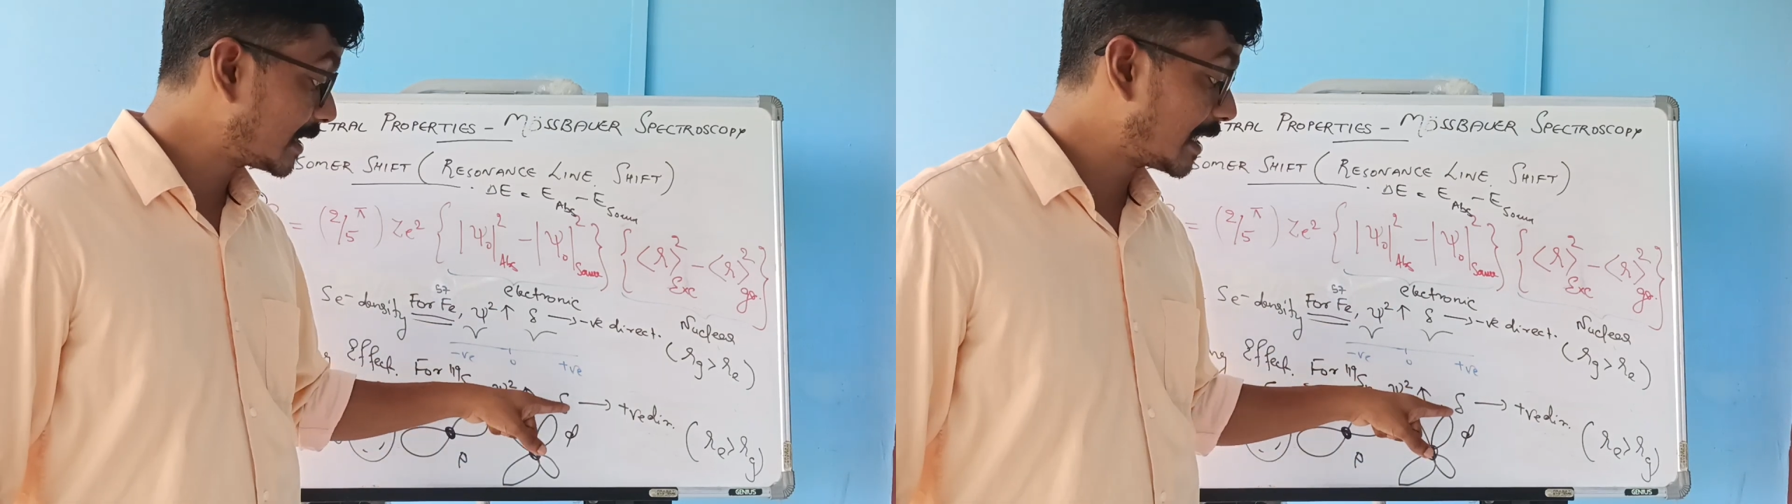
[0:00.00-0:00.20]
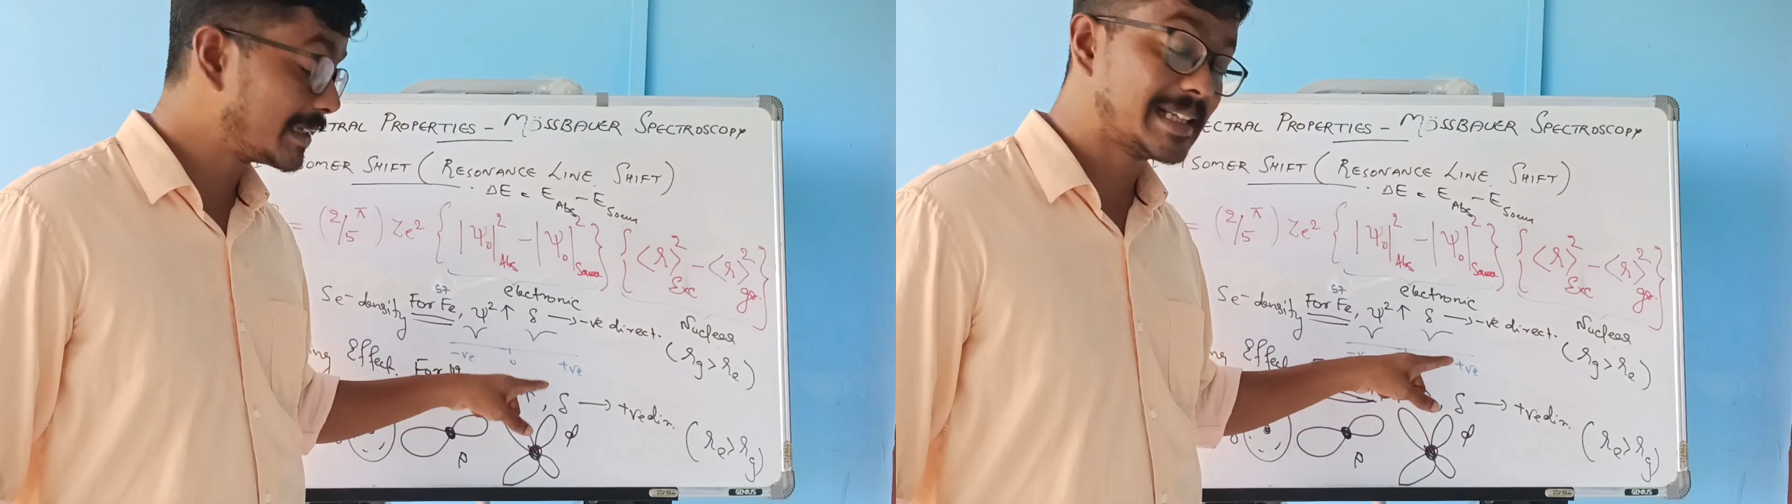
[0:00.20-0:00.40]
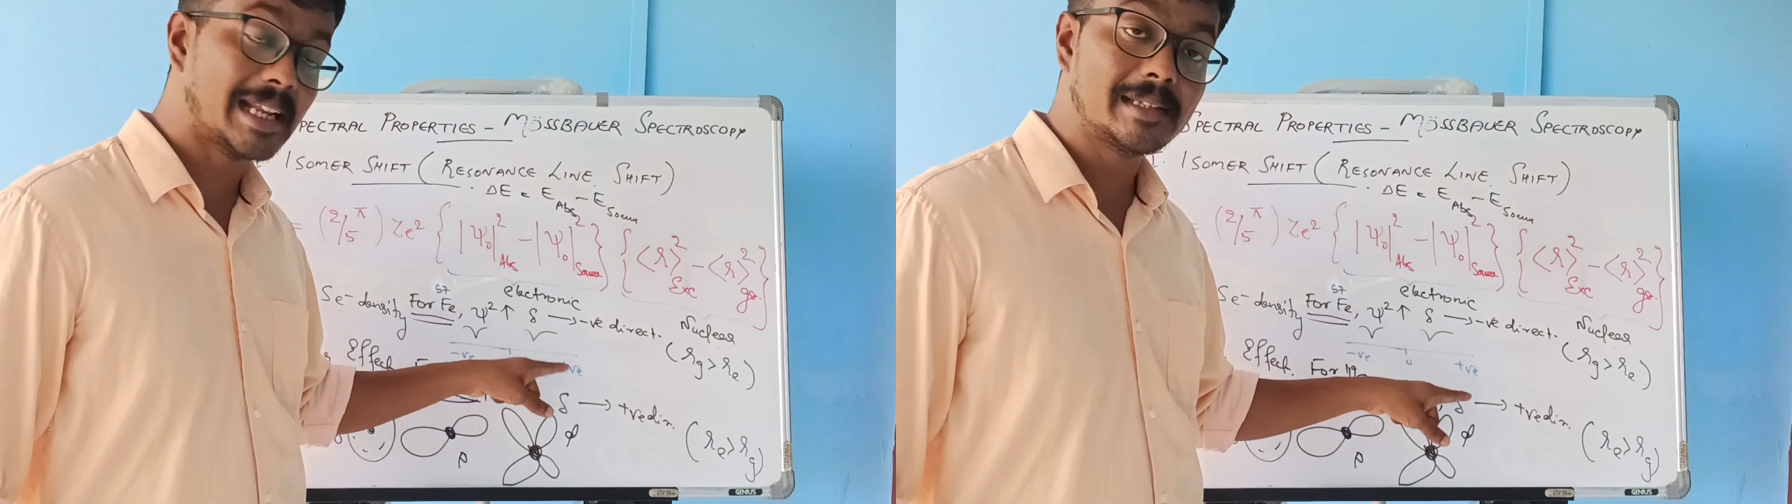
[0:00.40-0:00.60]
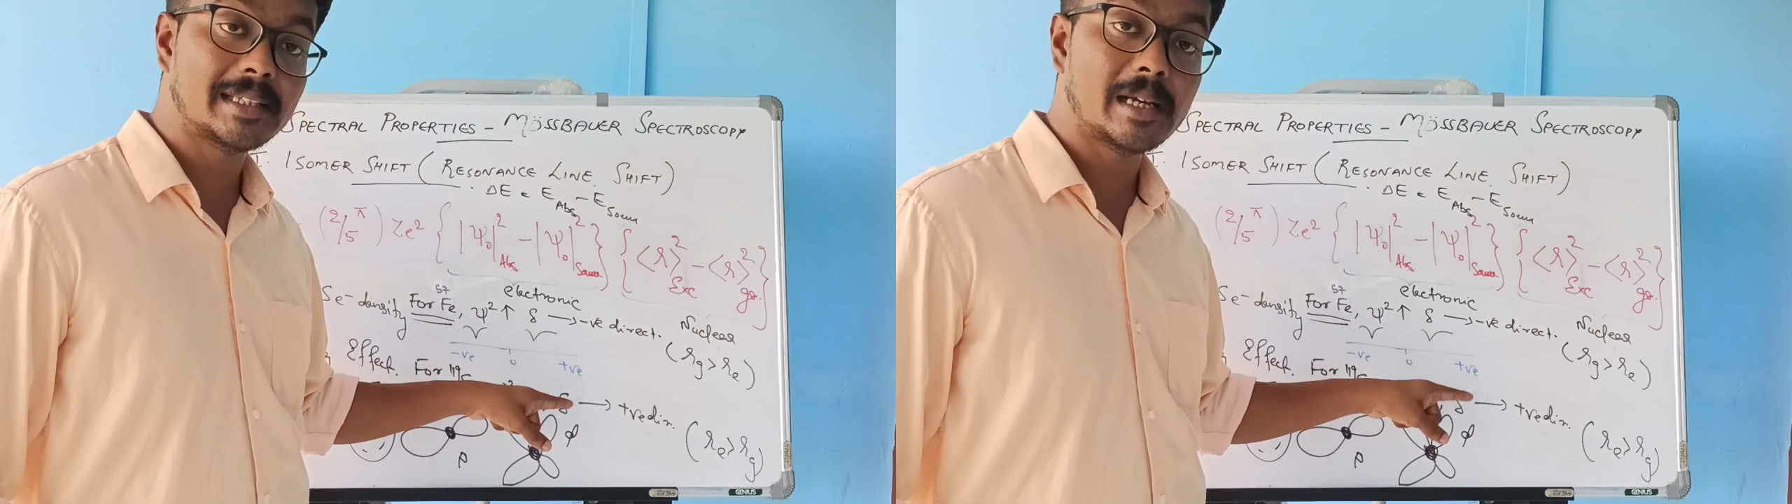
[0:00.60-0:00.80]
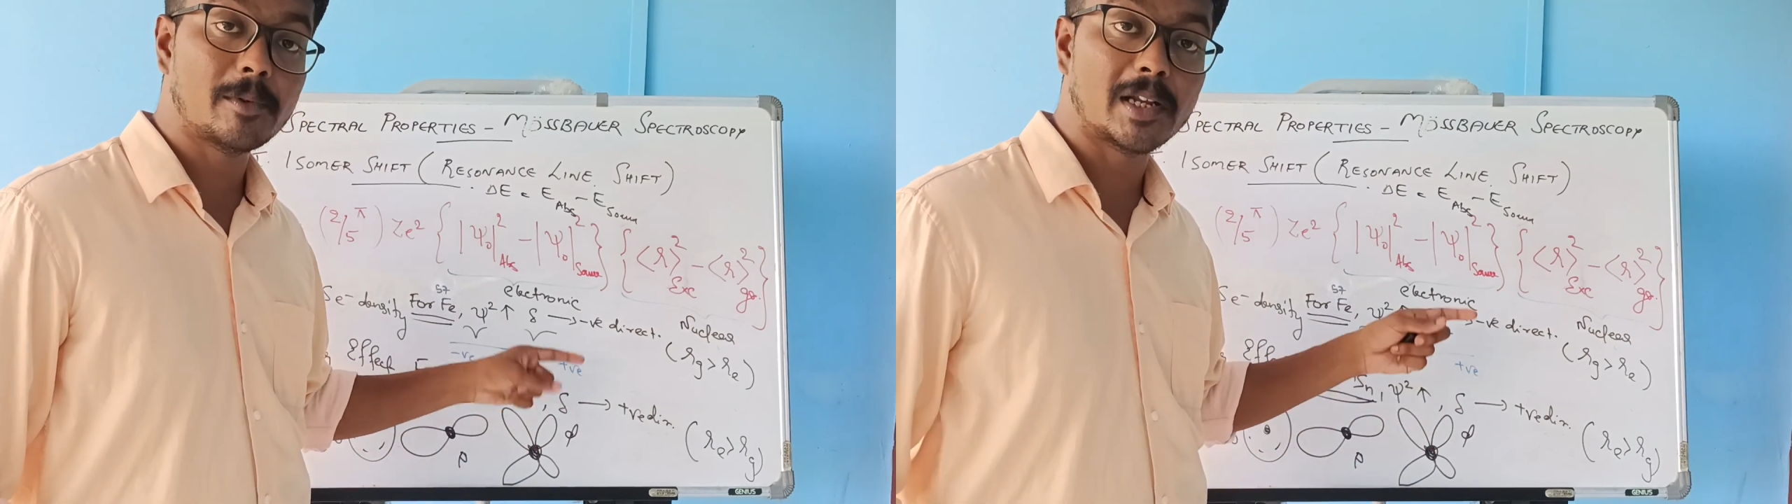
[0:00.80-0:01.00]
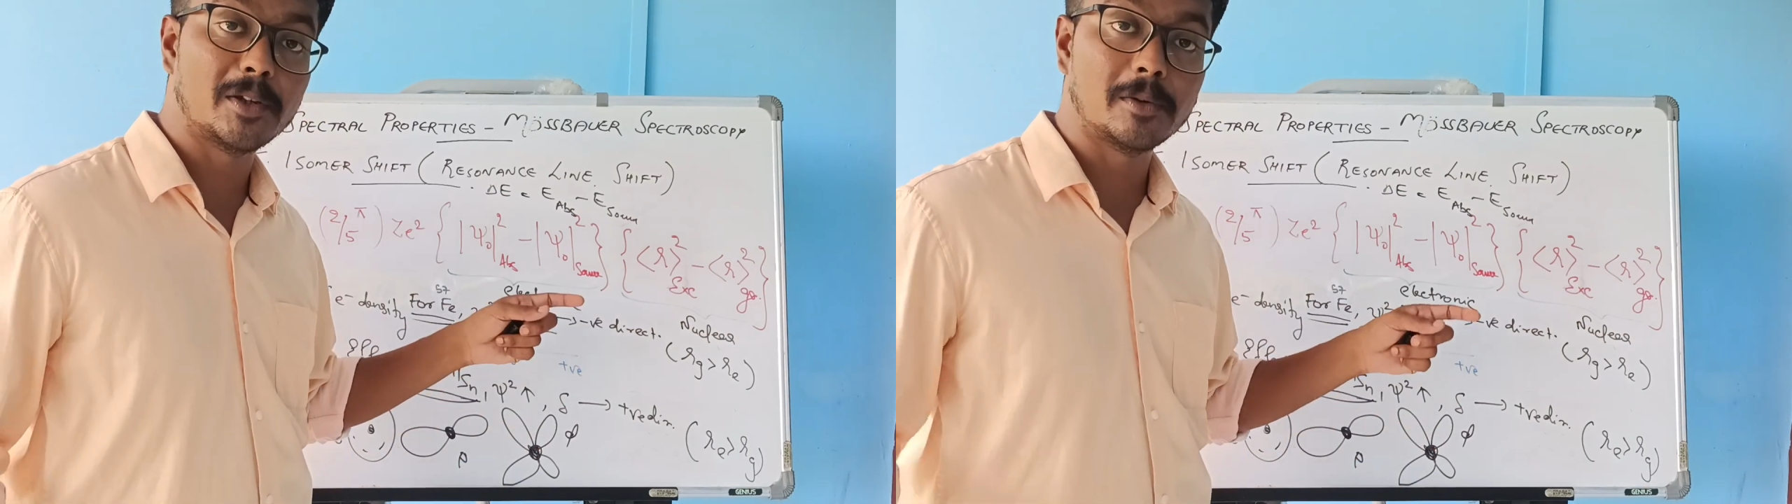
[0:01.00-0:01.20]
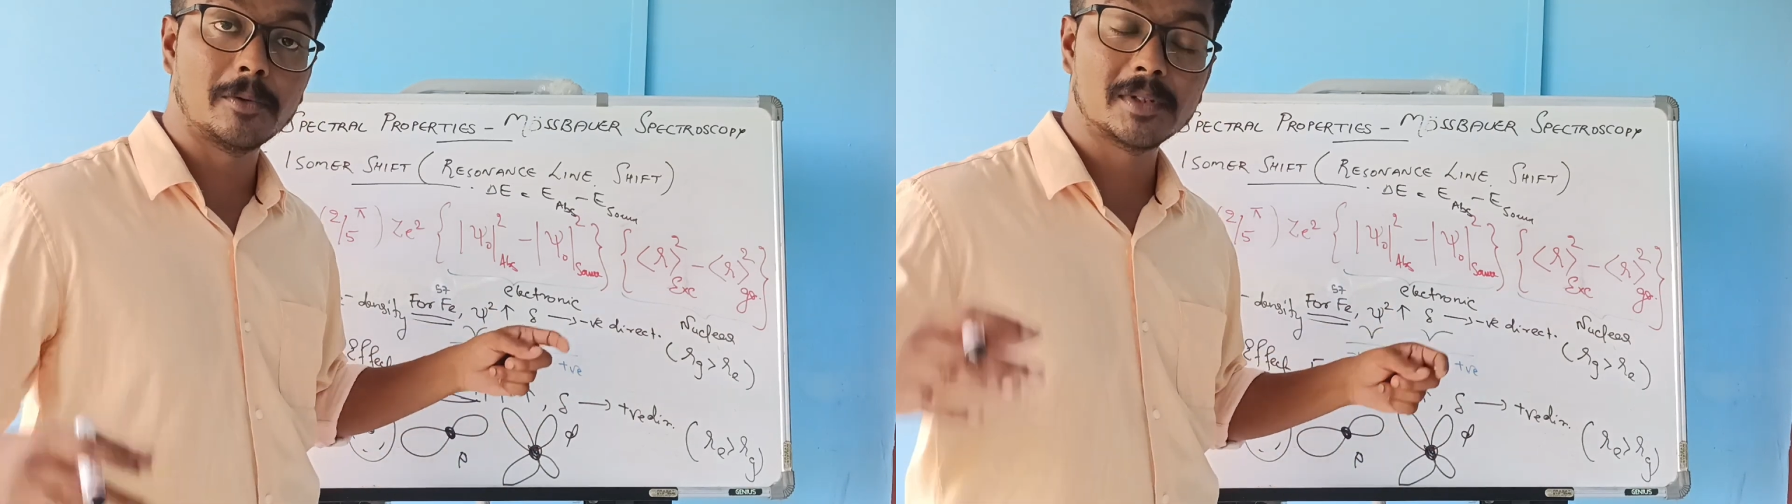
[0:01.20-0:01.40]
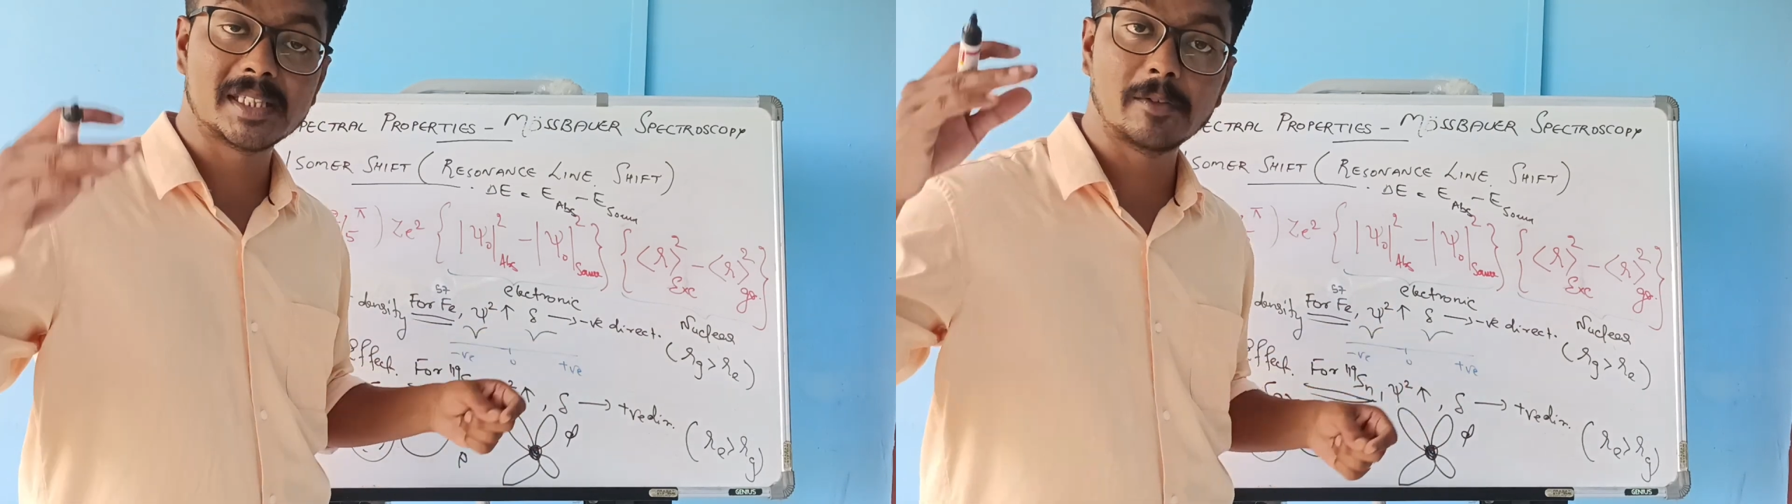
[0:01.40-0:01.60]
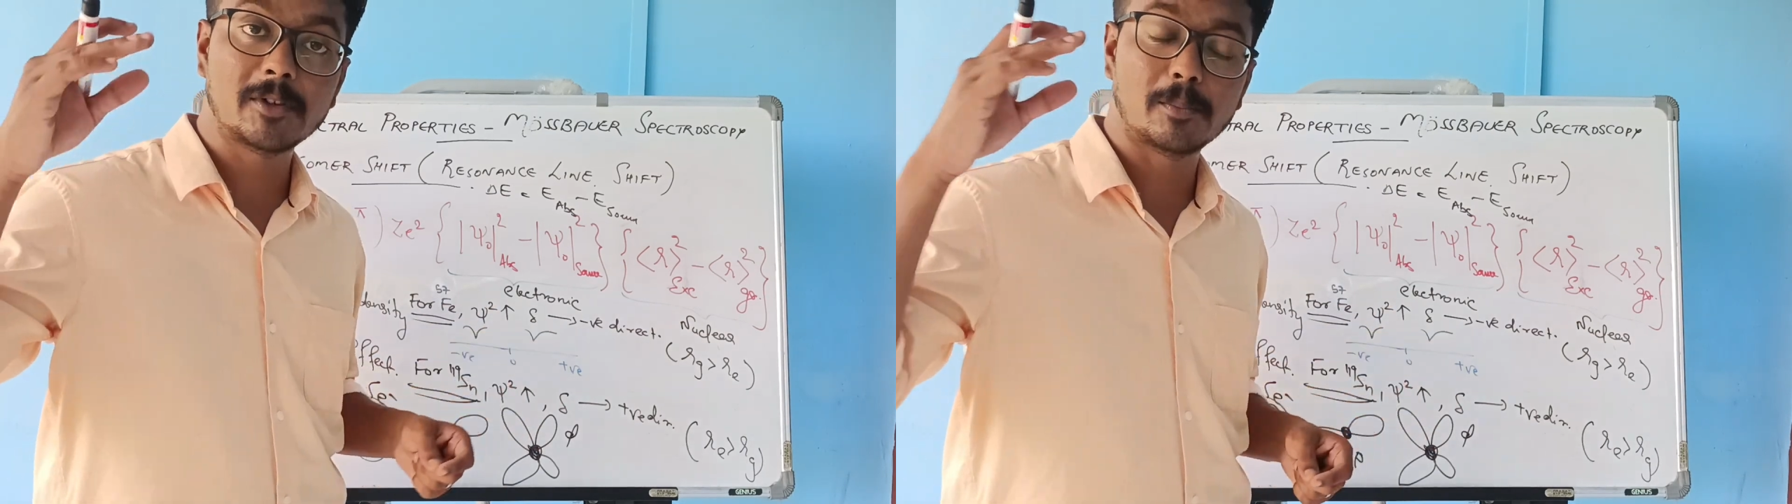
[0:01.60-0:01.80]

the delta value shift